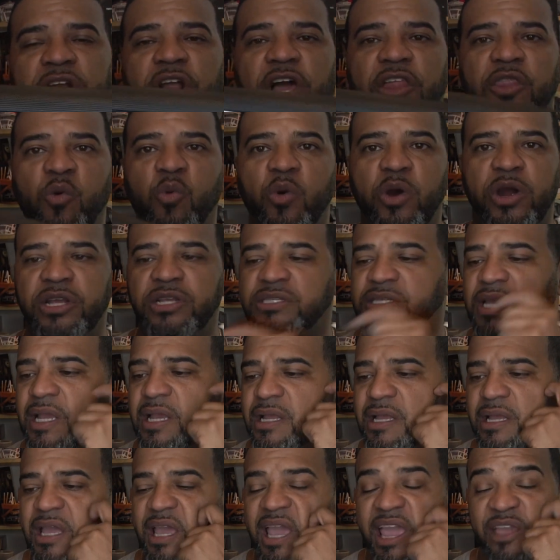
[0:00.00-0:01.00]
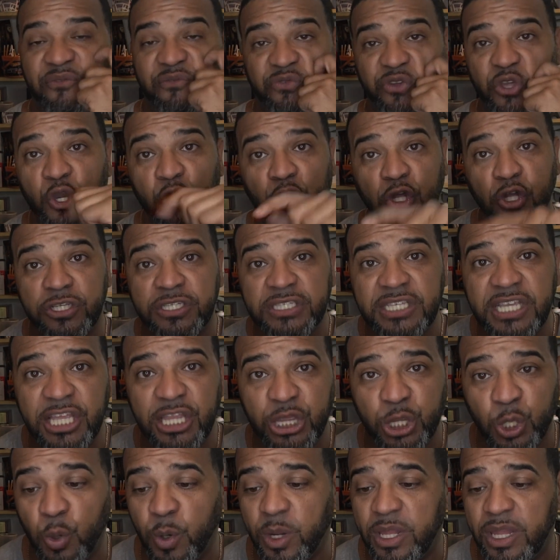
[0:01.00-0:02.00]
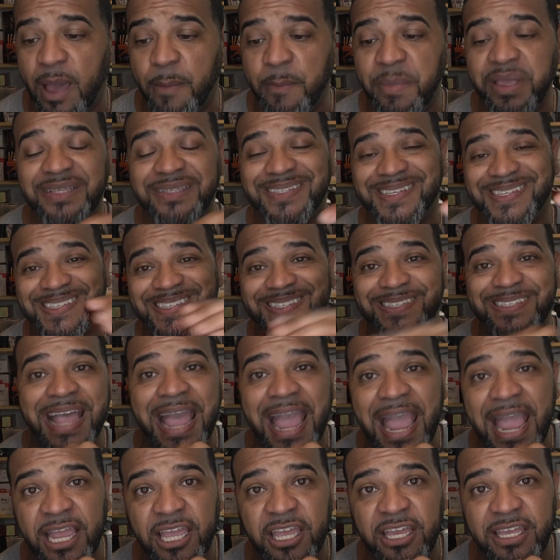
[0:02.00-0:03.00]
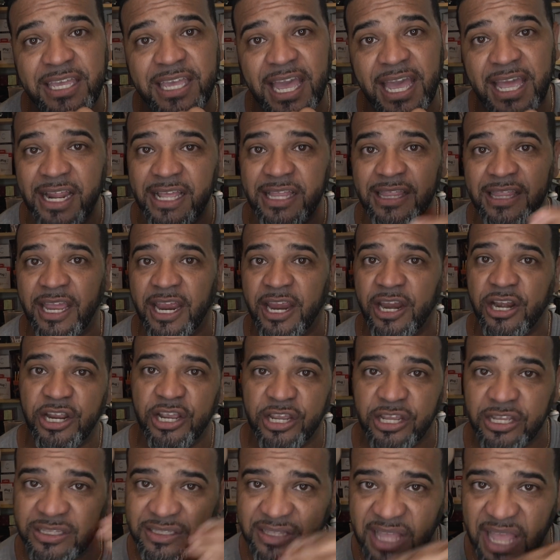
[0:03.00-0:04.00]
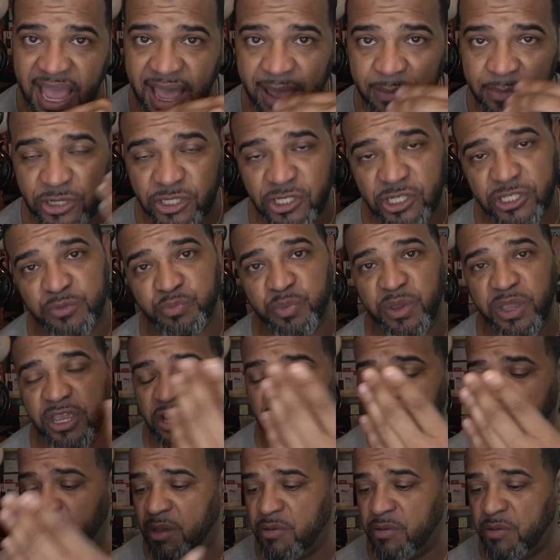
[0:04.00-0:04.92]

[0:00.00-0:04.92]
In other words, if you could see through it, that means the sand could get in there and it could damage your speaker.